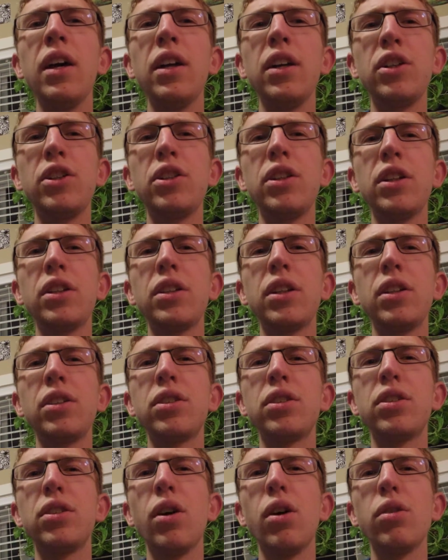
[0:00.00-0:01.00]
is just a
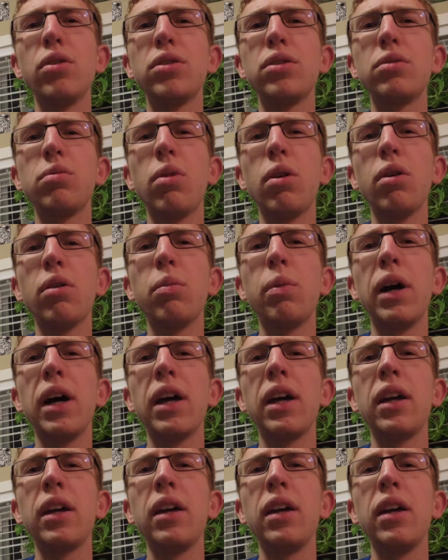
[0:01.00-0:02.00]
stone's throw
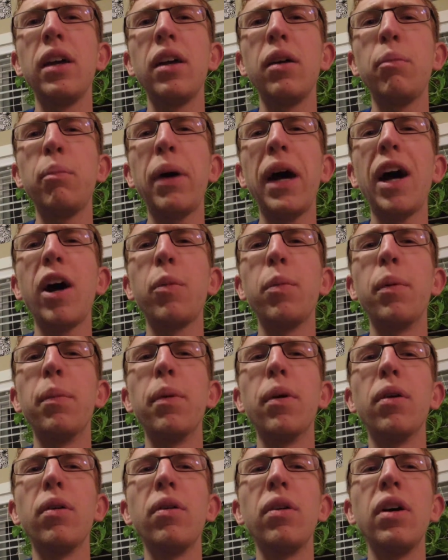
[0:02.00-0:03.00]
away,
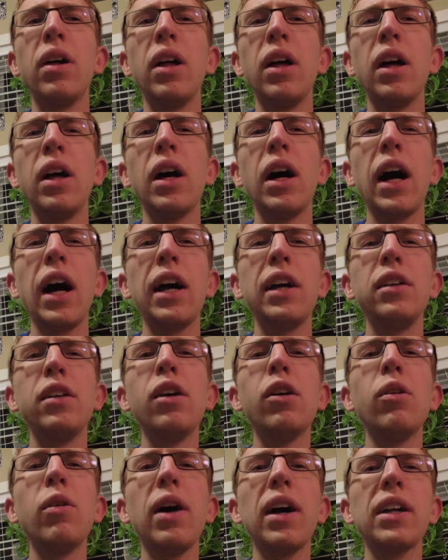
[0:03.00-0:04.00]
palpable. I
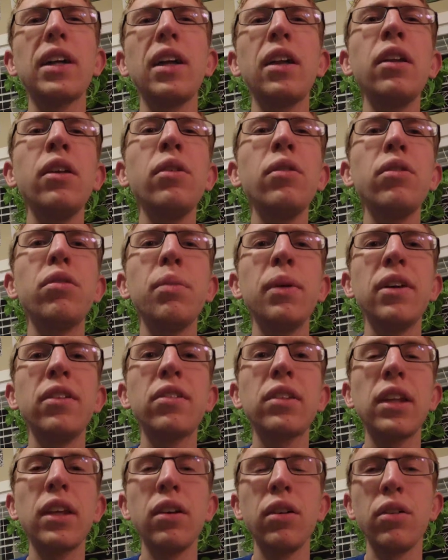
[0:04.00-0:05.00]
know I can use my
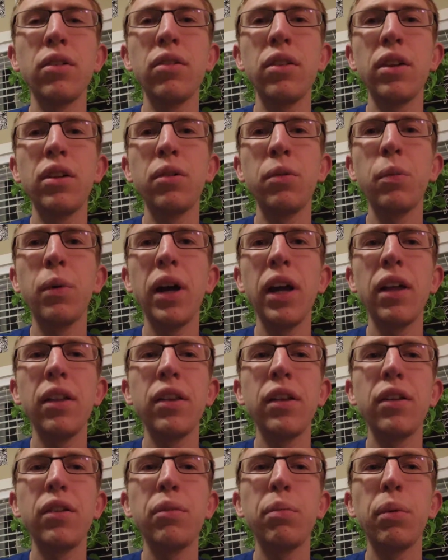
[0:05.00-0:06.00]
skills in a way
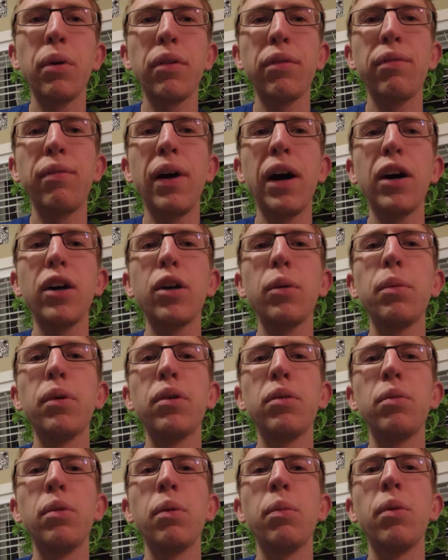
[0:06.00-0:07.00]
that is both
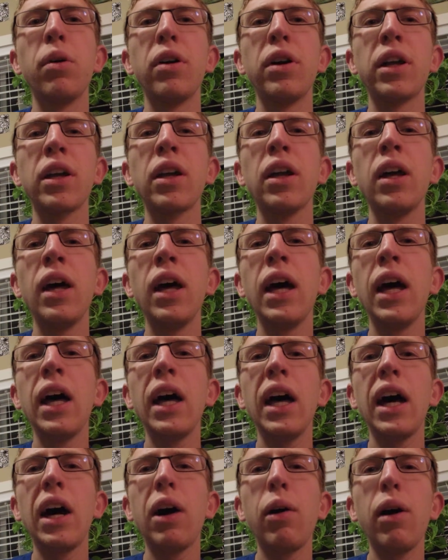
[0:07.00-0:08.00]
valuable and rewarding.
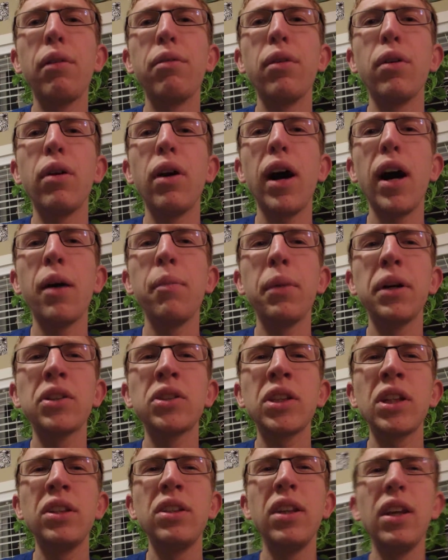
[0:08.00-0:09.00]
However, I
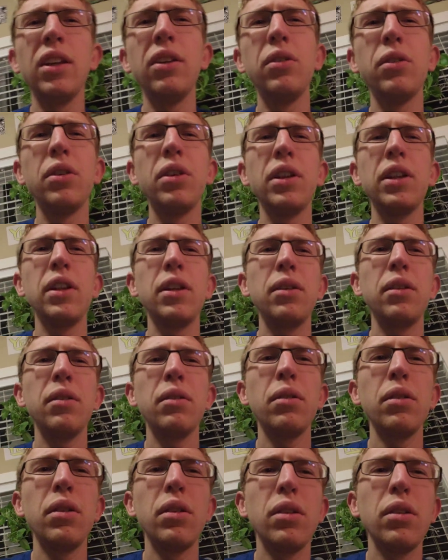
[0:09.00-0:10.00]
must continually
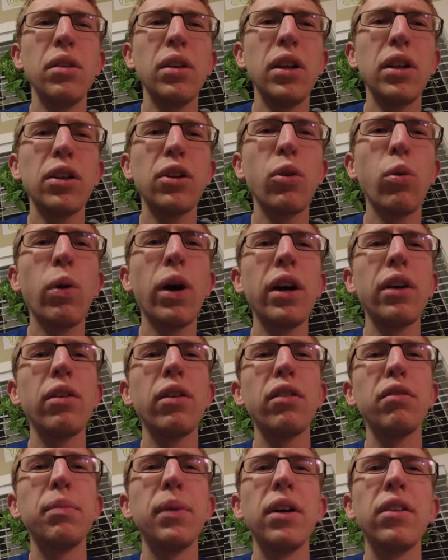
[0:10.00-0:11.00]

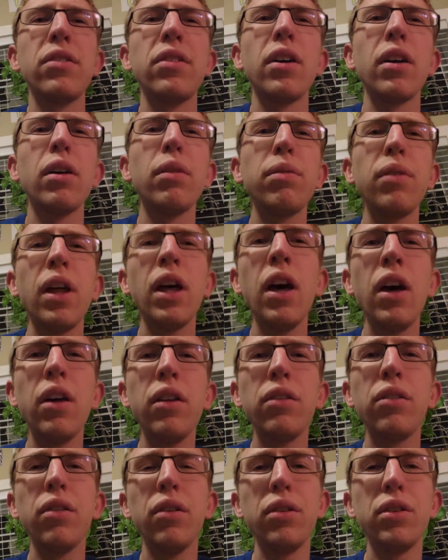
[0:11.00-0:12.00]
inquire of myself,
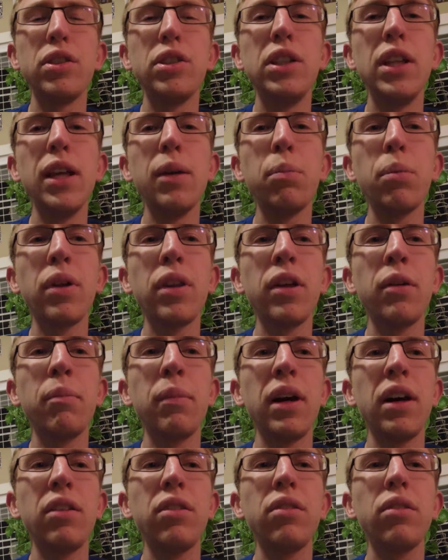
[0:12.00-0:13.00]
search deep within
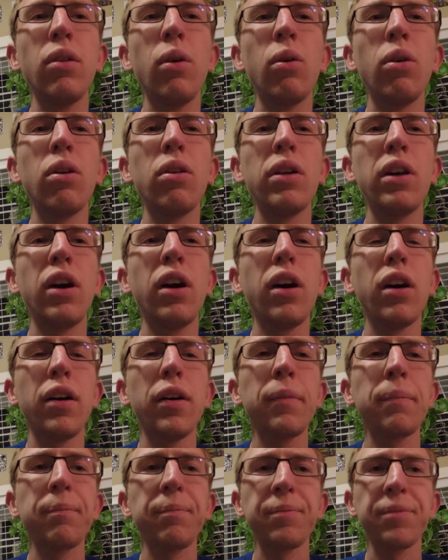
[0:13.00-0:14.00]
my soul and
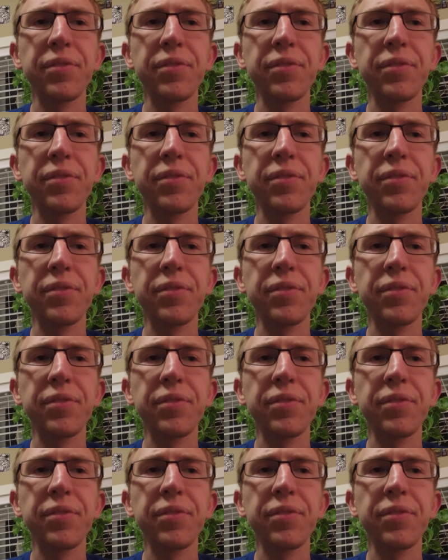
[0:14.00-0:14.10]
heart,